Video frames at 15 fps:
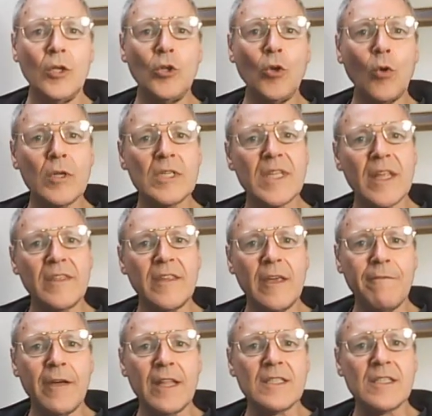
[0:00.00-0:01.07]
Notice that the
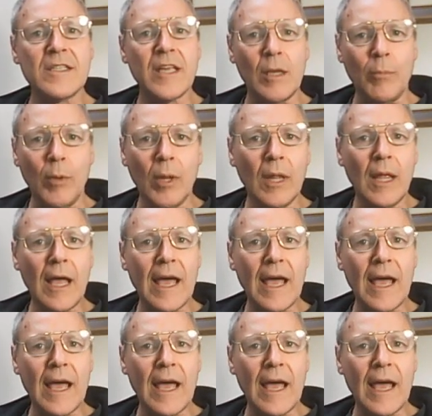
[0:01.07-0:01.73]
events table